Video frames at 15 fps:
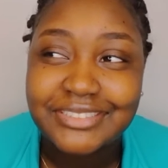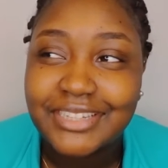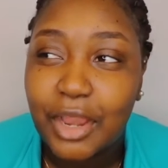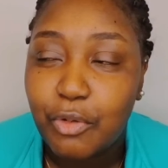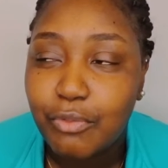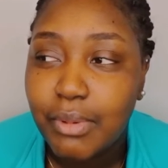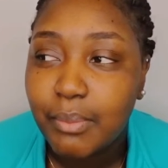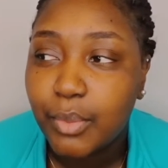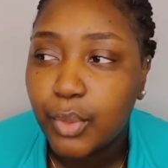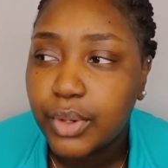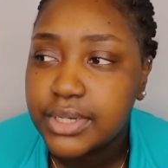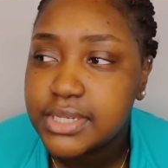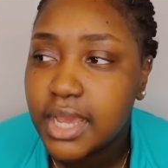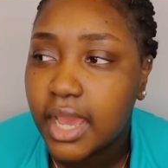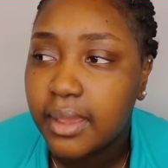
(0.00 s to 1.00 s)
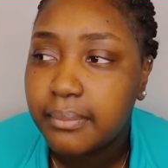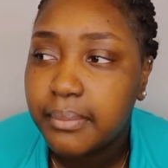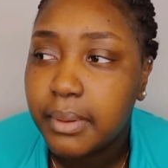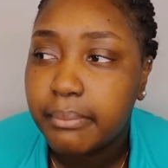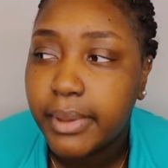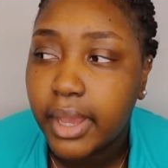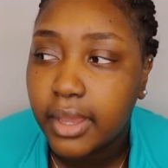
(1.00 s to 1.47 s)
I remember one
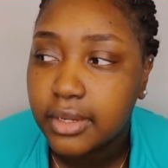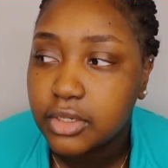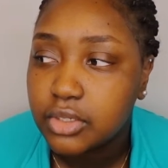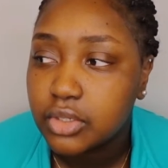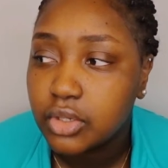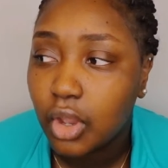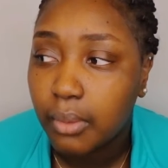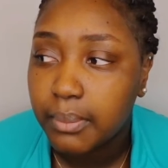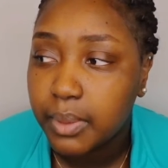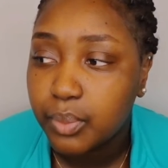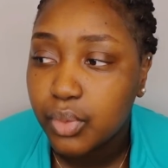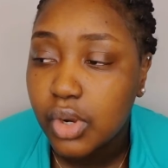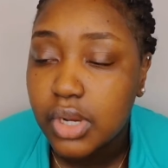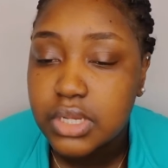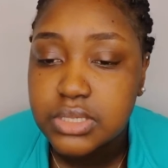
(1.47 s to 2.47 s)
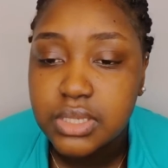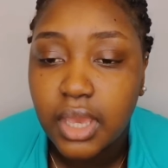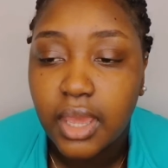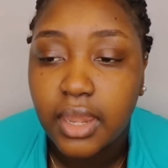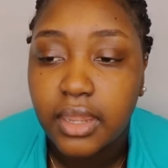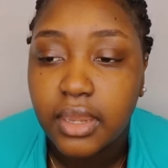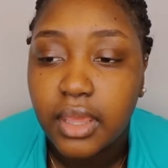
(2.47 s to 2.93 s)
time my aunt got me bras,
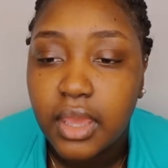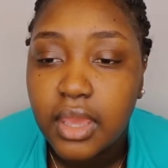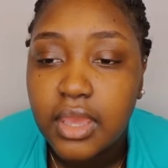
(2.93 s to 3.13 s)
and